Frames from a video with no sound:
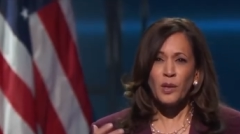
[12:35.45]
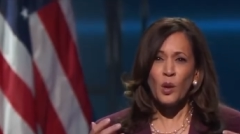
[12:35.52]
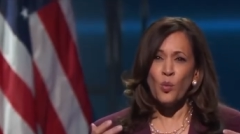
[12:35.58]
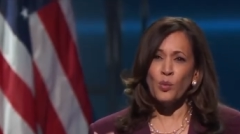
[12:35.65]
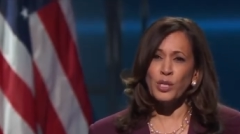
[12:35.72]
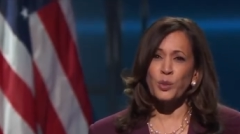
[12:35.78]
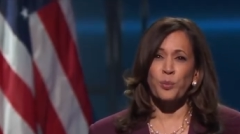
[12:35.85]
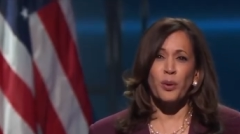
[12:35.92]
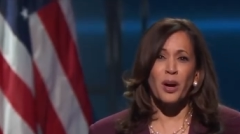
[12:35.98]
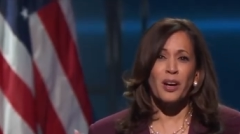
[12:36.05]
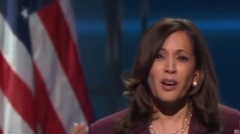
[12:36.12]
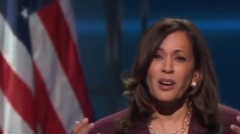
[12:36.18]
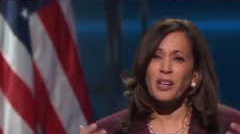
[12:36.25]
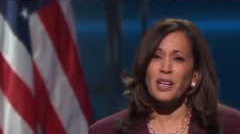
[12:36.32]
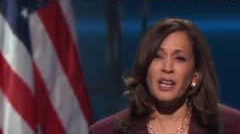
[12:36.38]
which brought
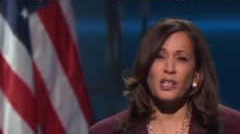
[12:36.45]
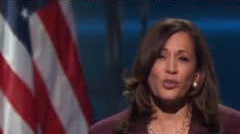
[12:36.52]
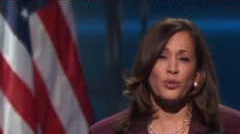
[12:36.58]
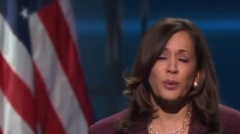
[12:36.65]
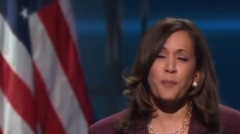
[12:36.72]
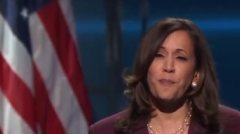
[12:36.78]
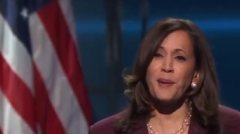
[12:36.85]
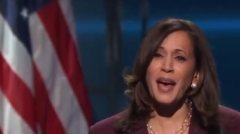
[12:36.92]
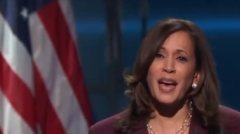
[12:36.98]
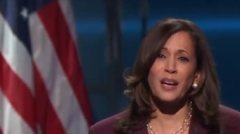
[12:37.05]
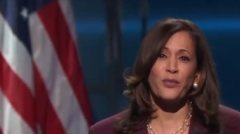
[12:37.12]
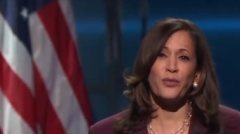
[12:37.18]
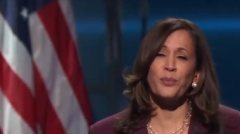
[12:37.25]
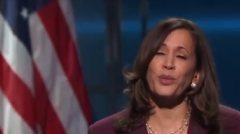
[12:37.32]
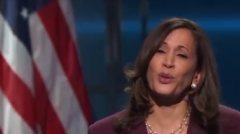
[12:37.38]
our country back
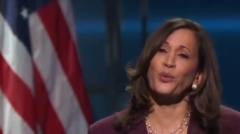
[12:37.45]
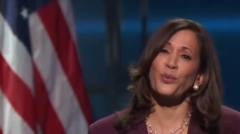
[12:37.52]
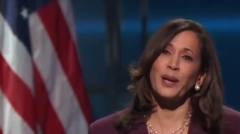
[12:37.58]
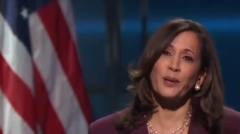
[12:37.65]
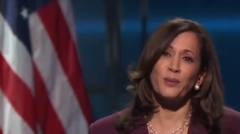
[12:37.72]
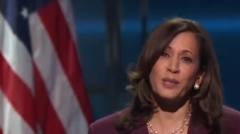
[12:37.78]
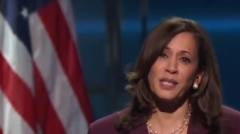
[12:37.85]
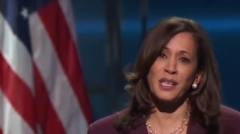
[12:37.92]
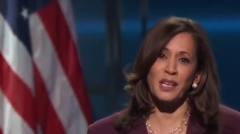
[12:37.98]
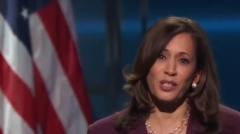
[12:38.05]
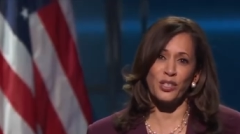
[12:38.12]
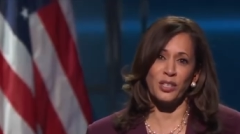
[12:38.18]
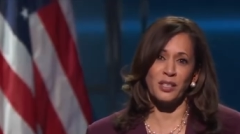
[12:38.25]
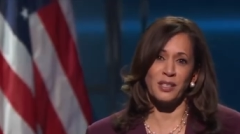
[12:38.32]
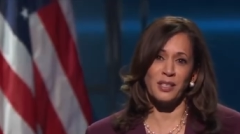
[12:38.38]
from the Great
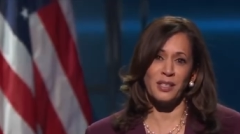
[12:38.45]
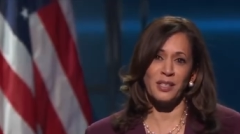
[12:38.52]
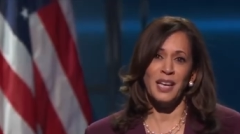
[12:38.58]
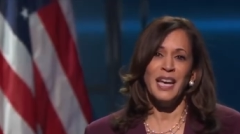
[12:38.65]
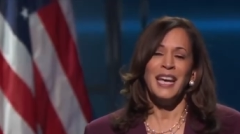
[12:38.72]
Recessions.